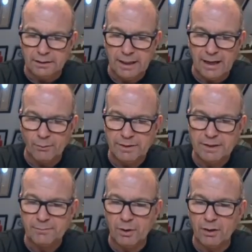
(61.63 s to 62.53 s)
Yeah, when
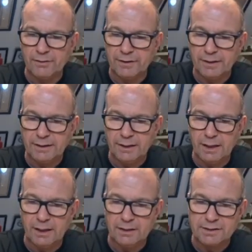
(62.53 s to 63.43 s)
you bought
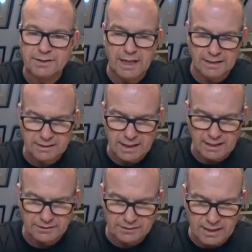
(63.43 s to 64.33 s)
the stay
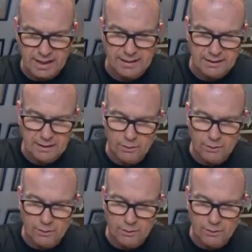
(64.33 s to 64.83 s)
set